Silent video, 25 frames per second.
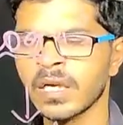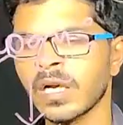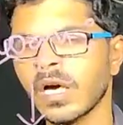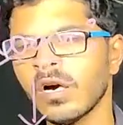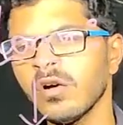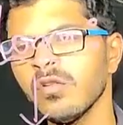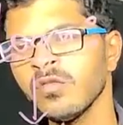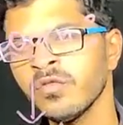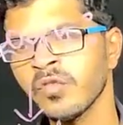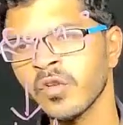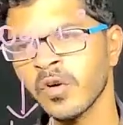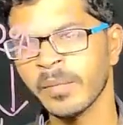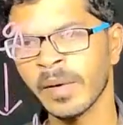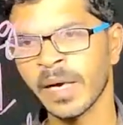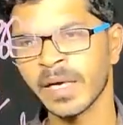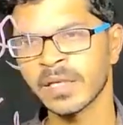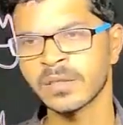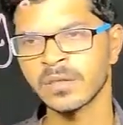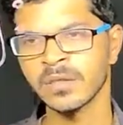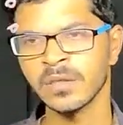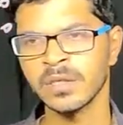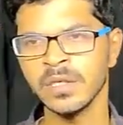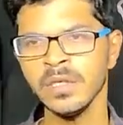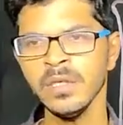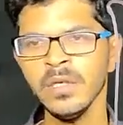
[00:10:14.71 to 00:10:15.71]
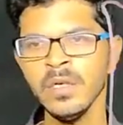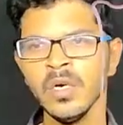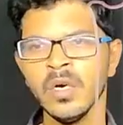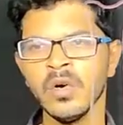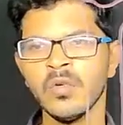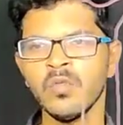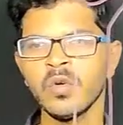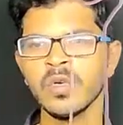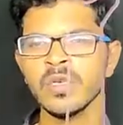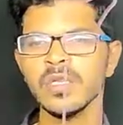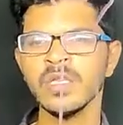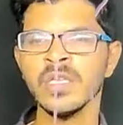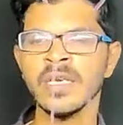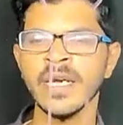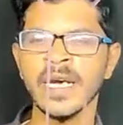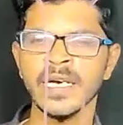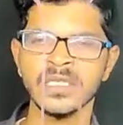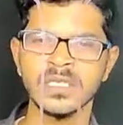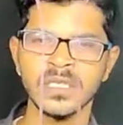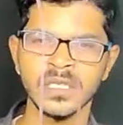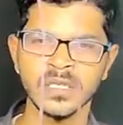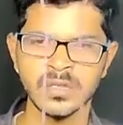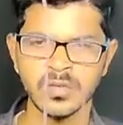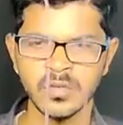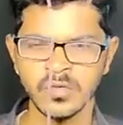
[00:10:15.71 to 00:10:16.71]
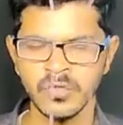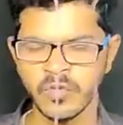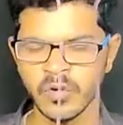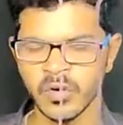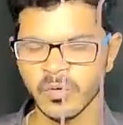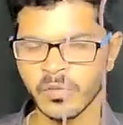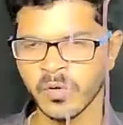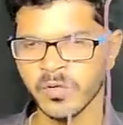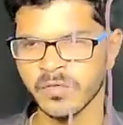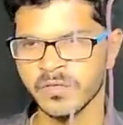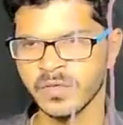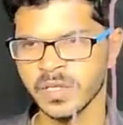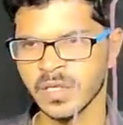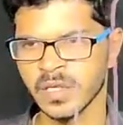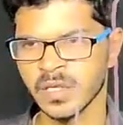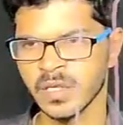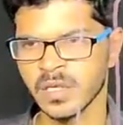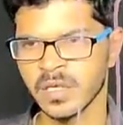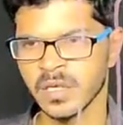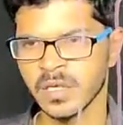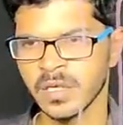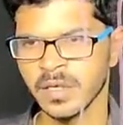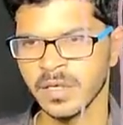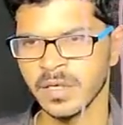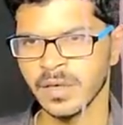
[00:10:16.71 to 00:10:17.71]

noun form actually. What is an adjective form of this?